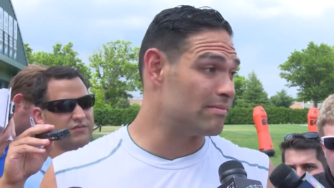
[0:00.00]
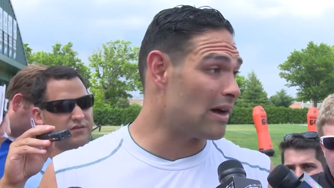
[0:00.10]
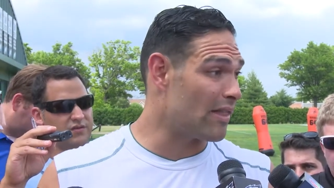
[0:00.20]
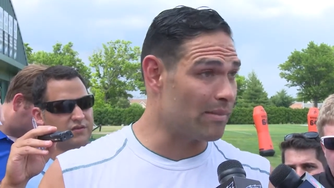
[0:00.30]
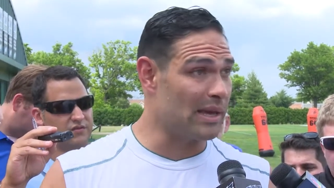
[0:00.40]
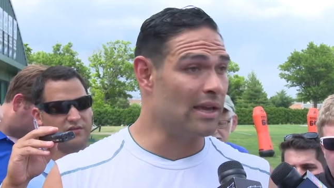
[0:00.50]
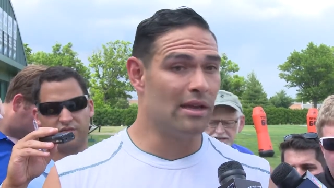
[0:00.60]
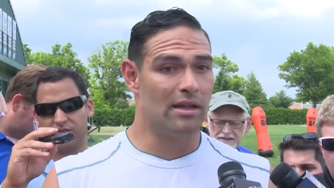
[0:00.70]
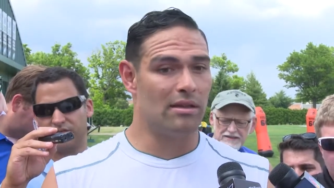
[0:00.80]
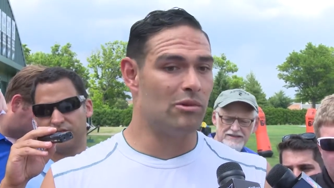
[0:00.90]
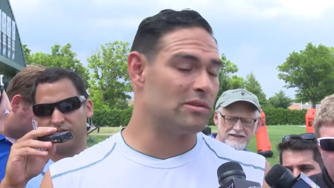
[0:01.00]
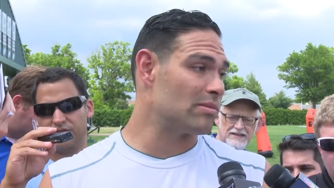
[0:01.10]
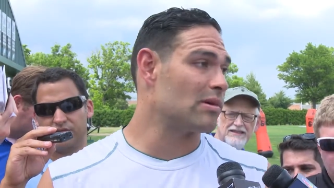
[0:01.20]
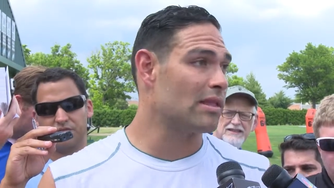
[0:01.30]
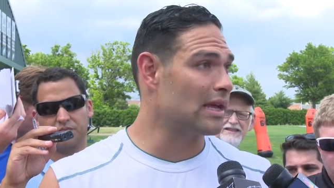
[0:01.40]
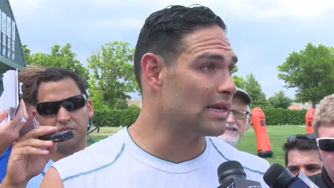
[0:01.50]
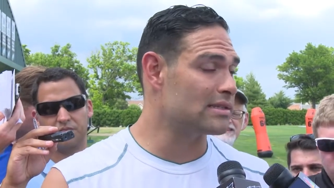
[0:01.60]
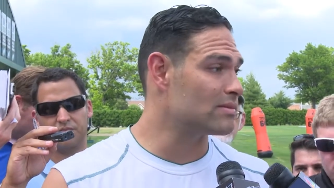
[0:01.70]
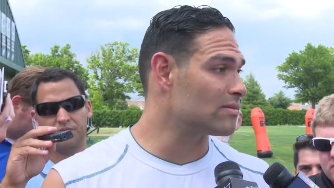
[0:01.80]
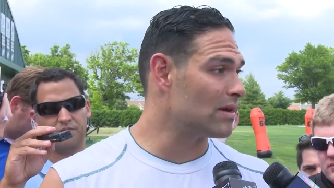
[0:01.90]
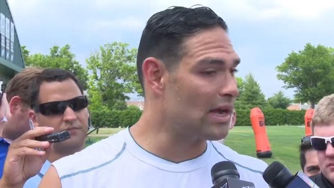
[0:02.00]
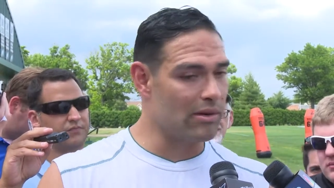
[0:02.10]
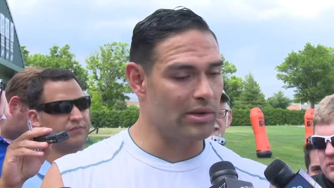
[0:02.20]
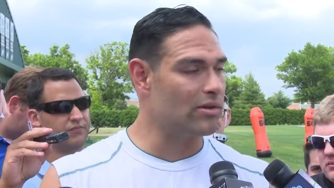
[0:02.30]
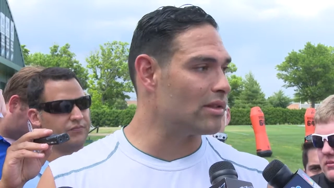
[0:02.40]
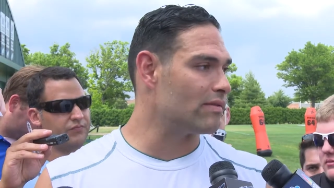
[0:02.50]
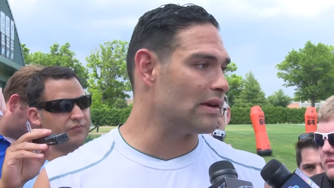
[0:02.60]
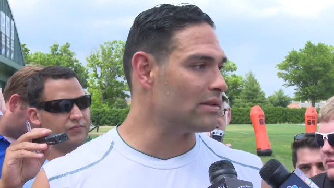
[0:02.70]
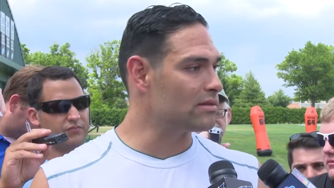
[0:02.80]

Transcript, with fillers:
Speaker 1: bother me. The most important thing is how do we do on the field?